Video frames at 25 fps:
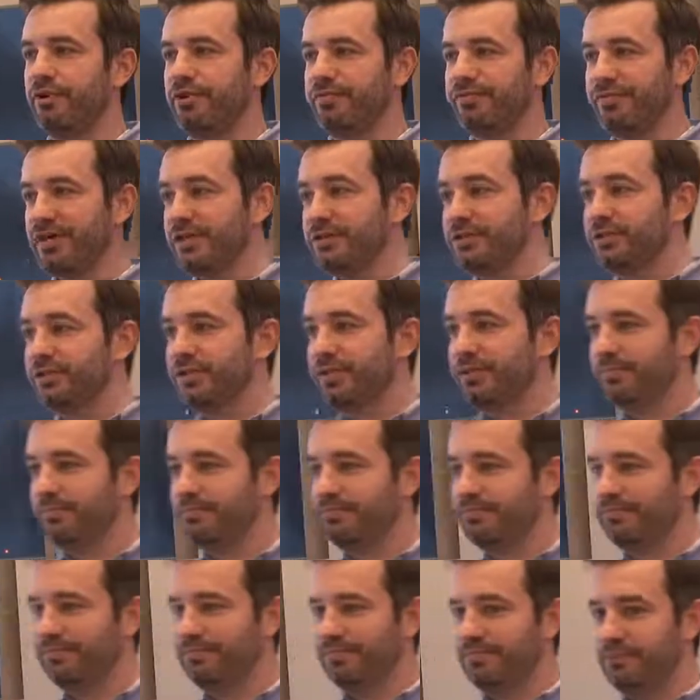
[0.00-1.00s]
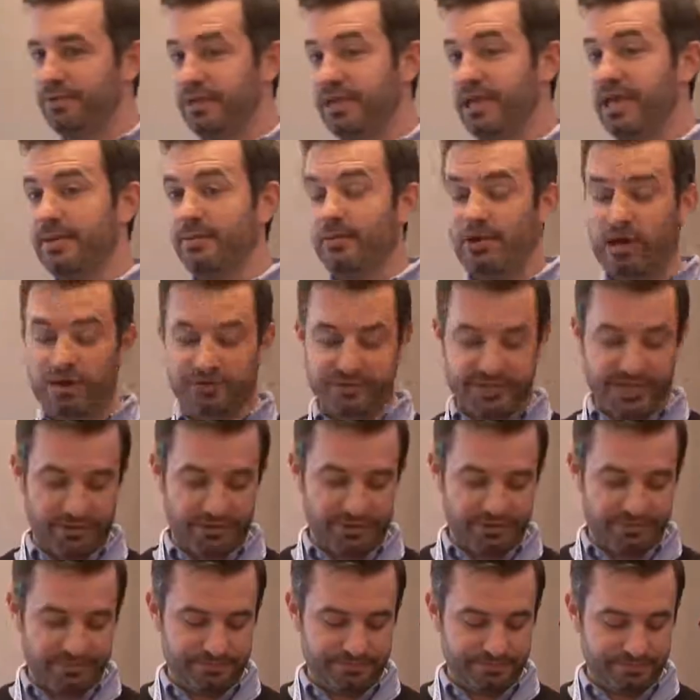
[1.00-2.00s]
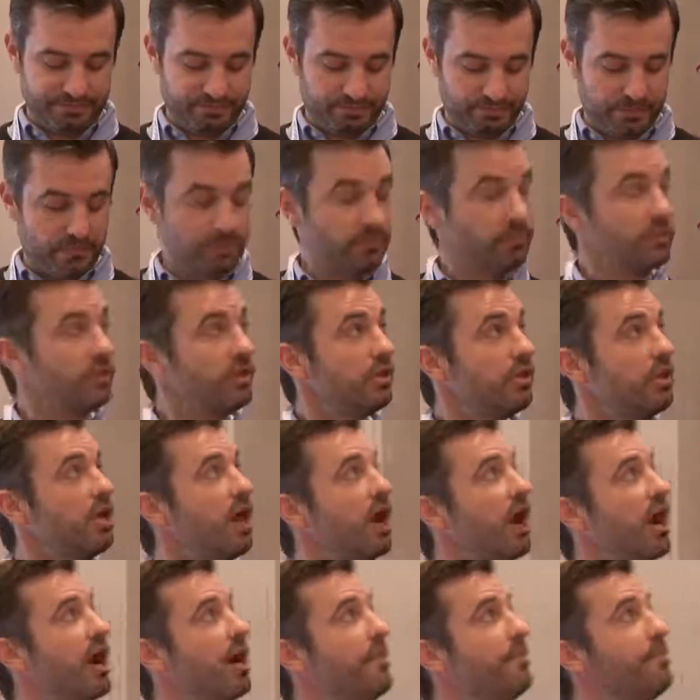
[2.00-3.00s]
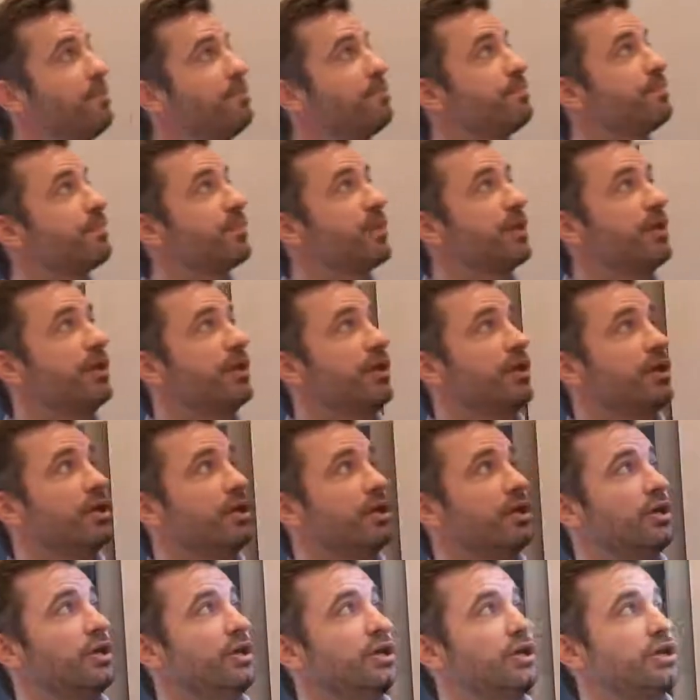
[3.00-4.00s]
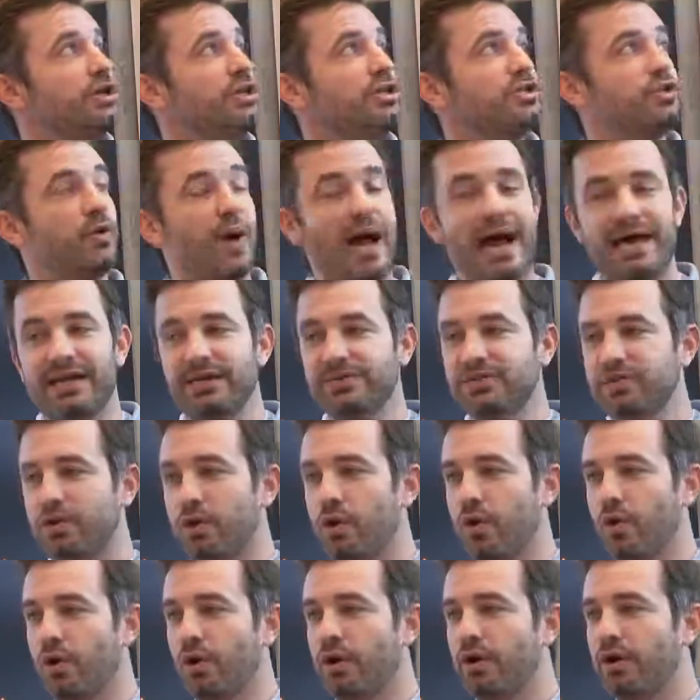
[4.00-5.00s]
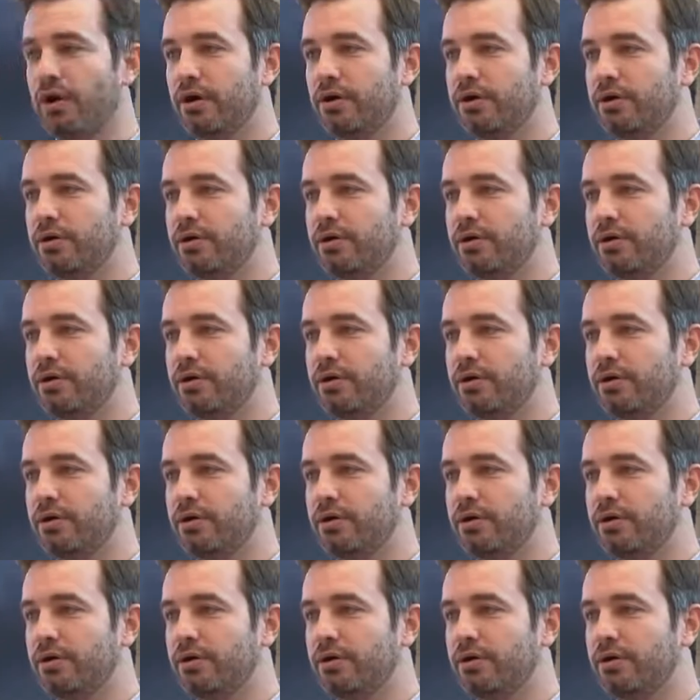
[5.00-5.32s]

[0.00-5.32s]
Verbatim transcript: eventually became CrowdTangle. Um, so at its core,